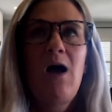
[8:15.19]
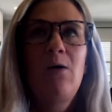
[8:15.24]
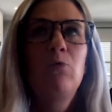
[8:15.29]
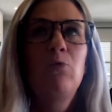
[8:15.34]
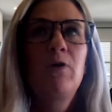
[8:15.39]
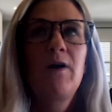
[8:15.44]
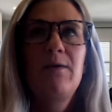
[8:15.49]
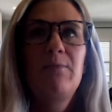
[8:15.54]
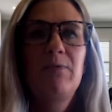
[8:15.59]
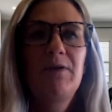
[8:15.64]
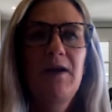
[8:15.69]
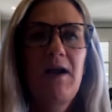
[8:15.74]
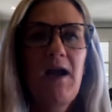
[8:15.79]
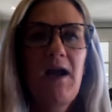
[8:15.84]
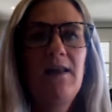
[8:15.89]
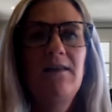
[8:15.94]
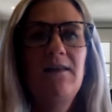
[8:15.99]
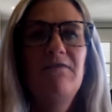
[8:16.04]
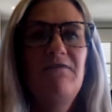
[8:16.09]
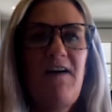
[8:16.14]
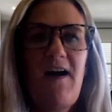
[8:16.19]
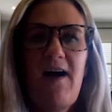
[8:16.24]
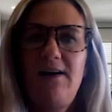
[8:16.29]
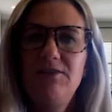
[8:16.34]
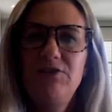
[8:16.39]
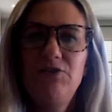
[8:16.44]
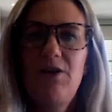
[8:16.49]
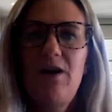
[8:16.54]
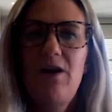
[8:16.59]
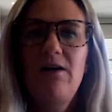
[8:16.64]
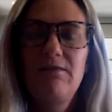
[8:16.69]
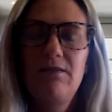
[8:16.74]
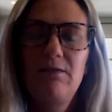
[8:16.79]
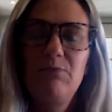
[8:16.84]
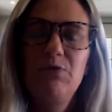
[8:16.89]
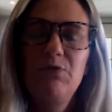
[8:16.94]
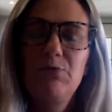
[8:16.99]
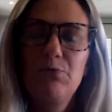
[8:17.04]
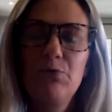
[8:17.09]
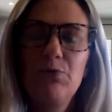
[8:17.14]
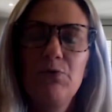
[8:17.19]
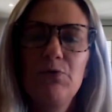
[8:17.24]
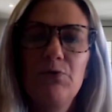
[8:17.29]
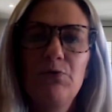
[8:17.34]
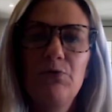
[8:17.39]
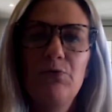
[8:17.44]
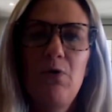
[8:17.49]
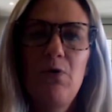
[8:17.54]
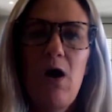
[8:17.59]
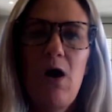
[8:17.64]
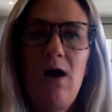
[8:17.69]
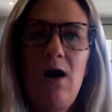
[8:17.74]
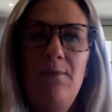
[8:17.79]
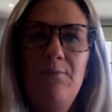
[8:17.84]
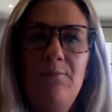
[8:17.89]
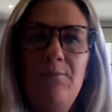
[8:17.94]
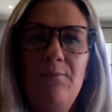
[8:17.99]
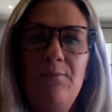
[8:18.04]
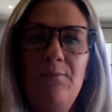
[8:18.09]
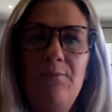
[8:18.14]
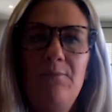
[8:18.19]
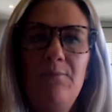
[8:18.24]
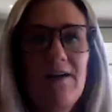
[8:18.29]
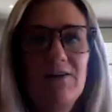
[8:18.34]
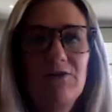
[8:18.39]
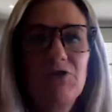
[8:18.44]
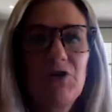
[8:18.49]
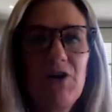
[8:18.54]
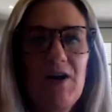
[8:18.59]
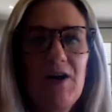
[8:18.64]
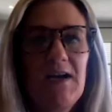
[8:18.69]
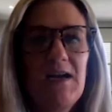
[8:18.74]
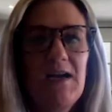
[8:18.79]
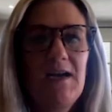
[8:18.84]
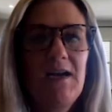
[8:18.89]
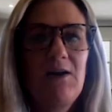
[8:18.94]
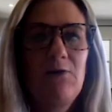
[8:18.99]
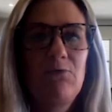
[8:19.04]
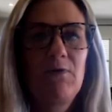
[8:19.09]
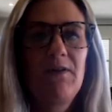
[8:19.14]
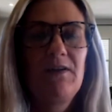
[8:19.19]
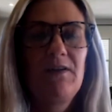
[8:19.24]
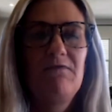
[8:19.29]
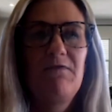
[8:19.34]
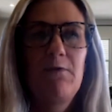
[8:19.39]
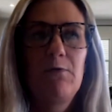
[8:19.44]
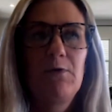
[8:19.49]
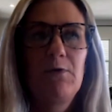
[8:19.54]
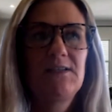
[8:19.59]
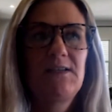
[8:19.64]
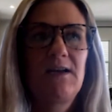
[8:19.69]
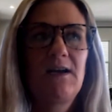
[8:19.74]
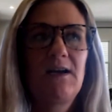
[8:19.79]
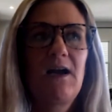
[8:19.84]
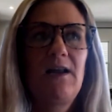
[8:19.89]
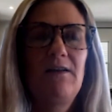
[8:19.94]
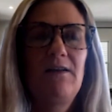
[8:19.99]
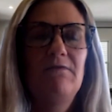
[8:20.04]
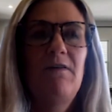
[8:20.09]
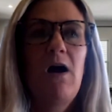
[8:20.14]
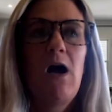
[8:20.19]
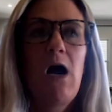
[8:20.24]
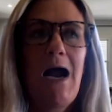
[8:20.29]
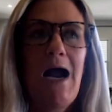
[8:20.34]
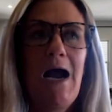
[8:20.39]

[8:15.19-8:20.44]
we're able to kind of fast track them through that training and really focus on kind of